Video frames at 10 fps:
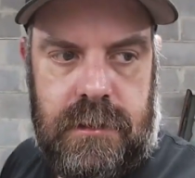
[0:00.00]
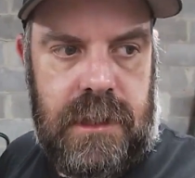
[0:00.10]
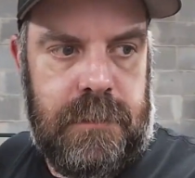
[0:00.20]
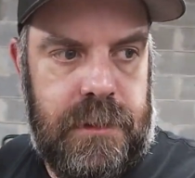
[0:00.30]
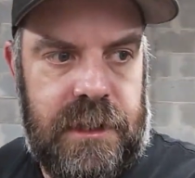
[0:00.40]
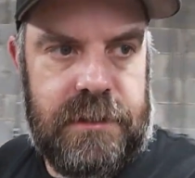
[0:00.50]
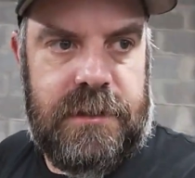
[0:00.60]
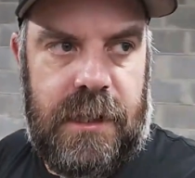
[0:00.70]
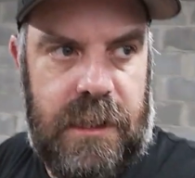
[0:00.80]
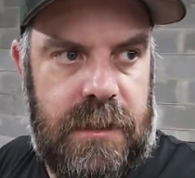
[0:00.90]
that being
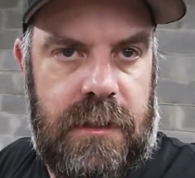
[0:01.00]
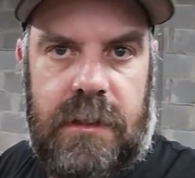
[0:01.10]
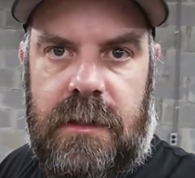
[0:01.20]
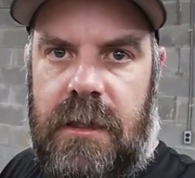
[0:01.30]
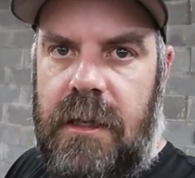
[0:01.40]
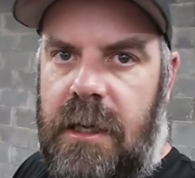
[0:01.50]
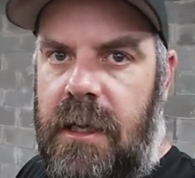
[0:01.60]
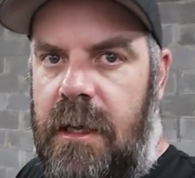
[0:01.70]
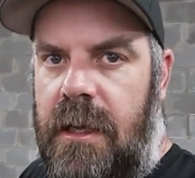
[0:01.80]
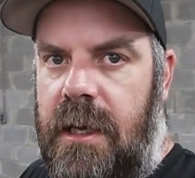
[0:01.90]
said,
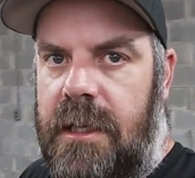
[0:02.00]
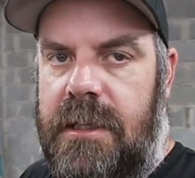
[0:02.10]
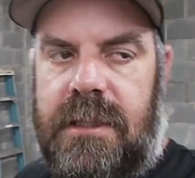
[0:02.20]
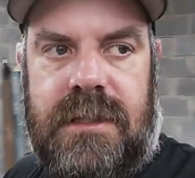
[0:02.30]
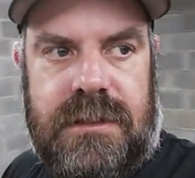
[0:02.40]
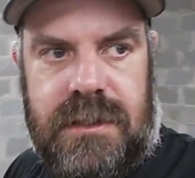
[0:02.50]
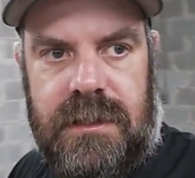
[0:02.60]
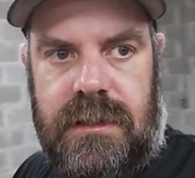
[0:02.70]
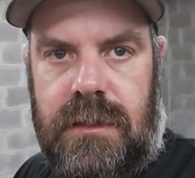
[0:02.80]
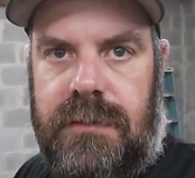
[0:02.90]
I think that's
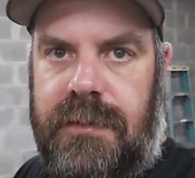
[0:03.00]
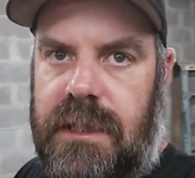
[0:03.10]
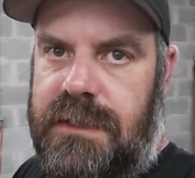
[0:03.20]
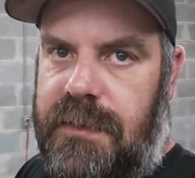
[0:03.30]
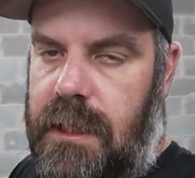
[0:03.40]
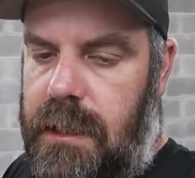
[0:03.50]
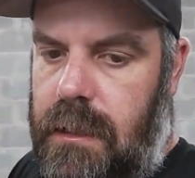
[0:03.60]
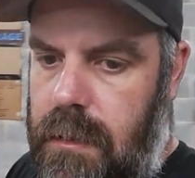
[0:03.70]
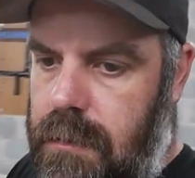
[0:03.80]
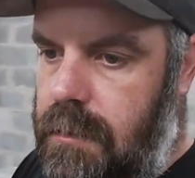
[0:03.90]
gonna do it for this
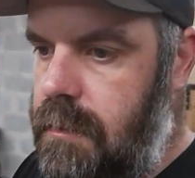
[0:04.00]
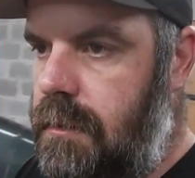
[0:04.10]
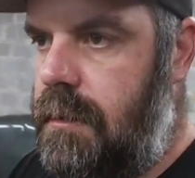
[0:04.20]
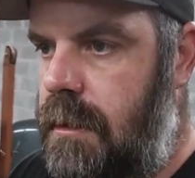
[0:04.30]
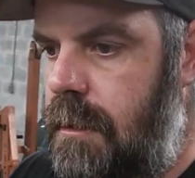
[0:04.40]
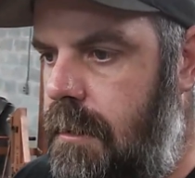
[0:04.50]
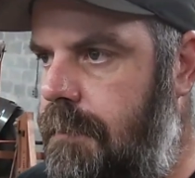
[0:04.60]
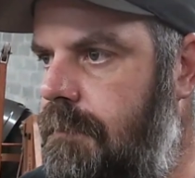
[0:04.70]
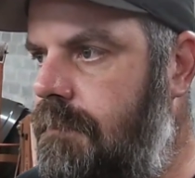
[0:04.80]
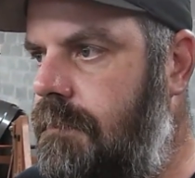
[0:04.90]
video.
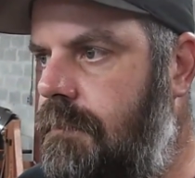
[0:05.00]
I'm